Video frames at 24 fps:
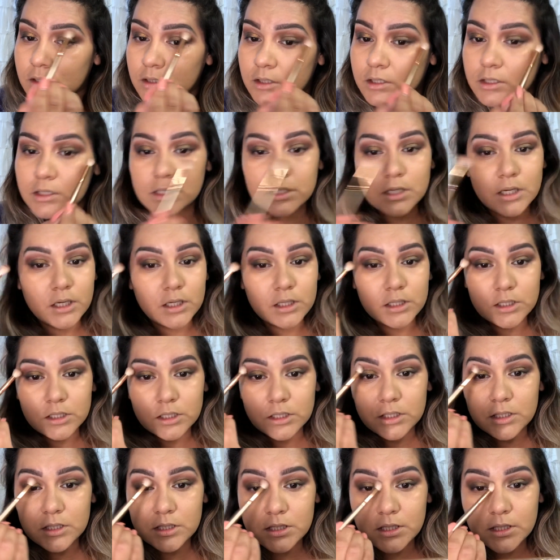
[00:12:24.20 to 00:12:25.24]
these
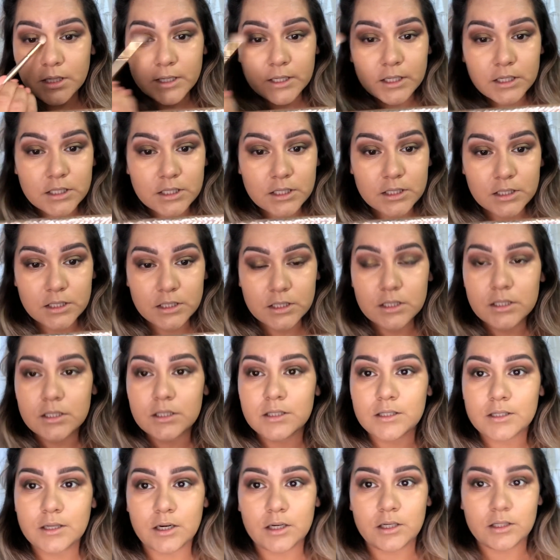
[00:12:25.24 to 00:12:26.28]
colors any
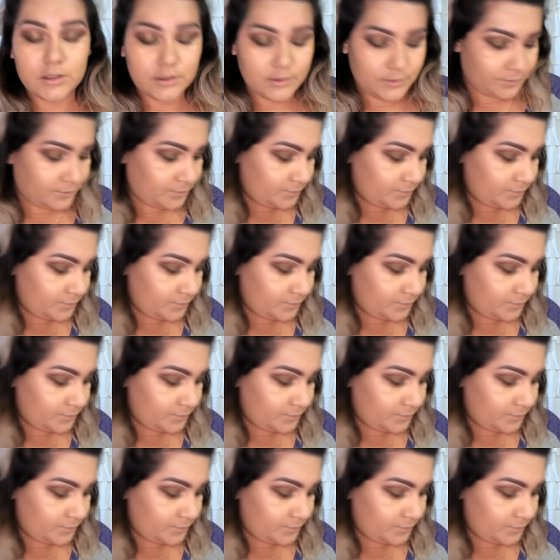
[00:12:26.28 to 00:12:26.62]
justice at all.